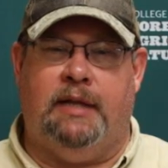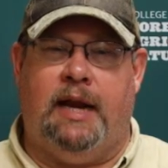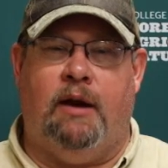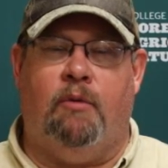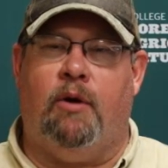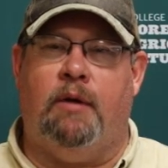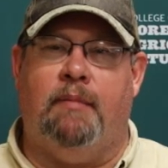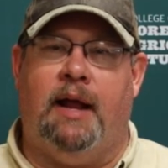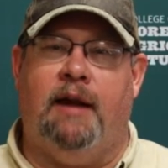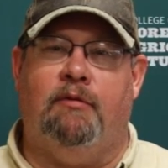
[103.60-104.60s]
that I don't worry
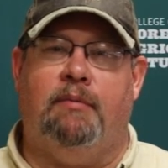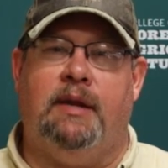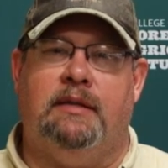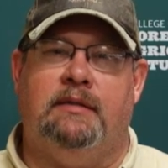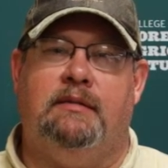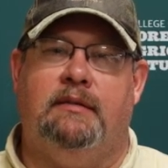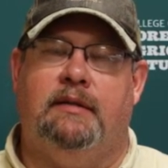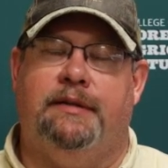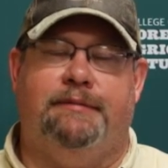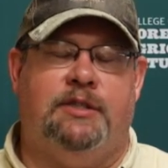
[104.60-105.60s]
about ever being
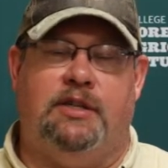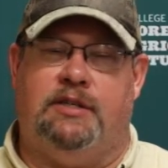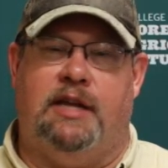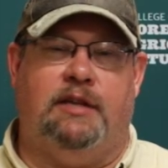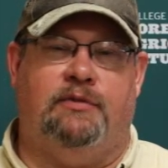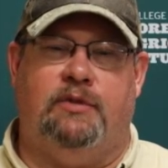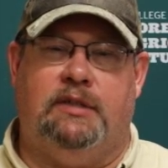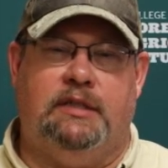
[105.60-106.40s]
successful.